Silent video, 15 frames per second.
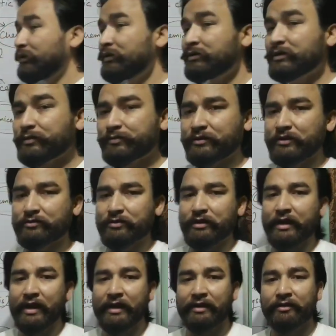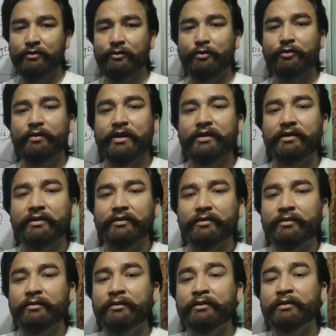a substance, and you know that
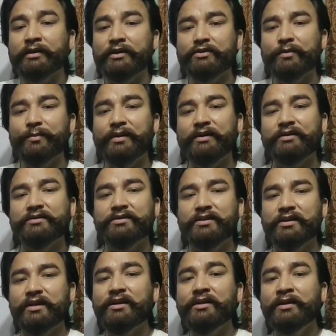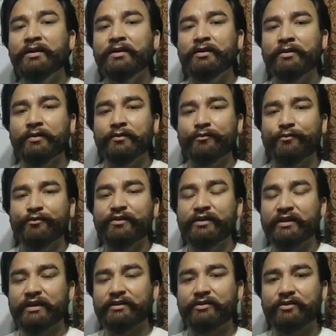in case of metals there are free
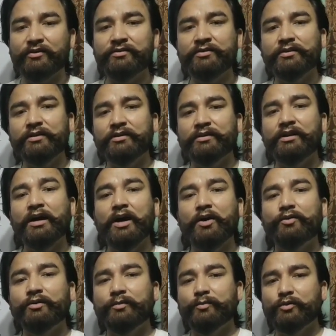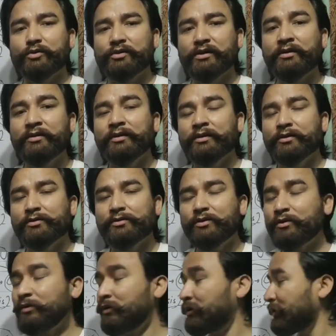electrons in the outermost shell,
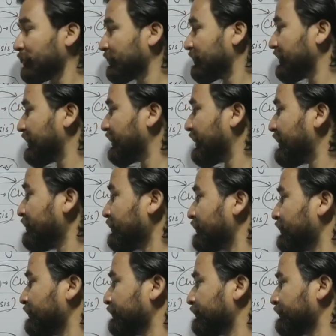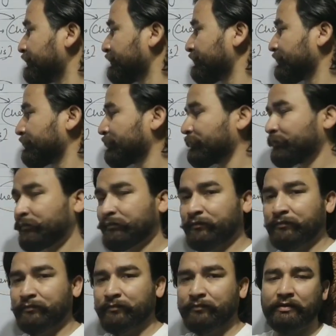so they can
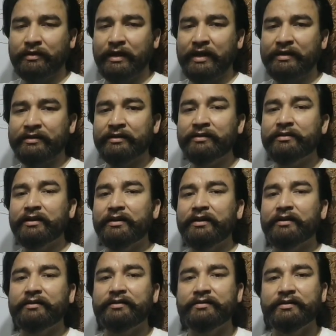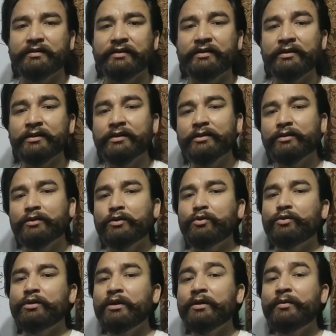carry the electricity
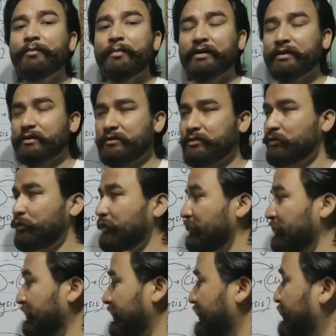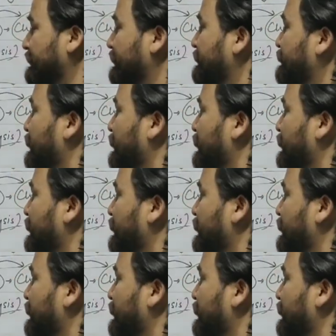through the metals. So in case of